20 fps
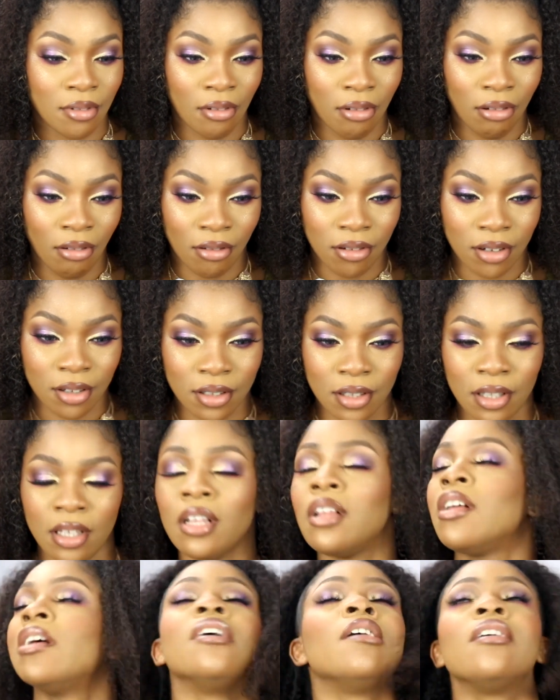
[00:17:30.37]
Oh.
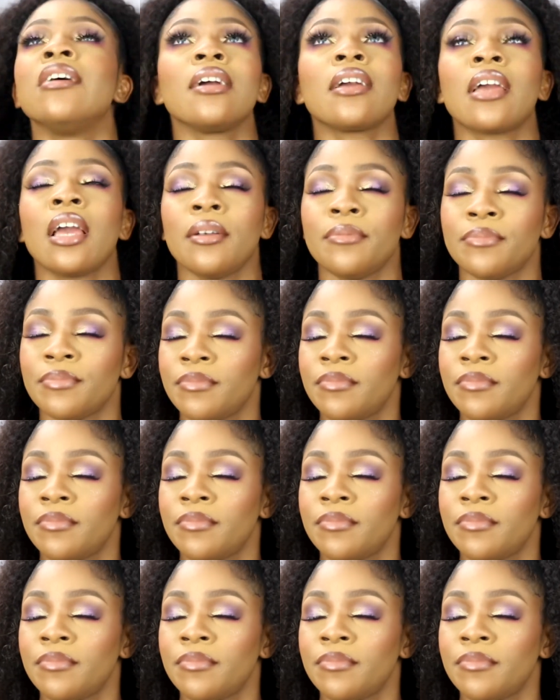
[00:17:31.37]
Okay.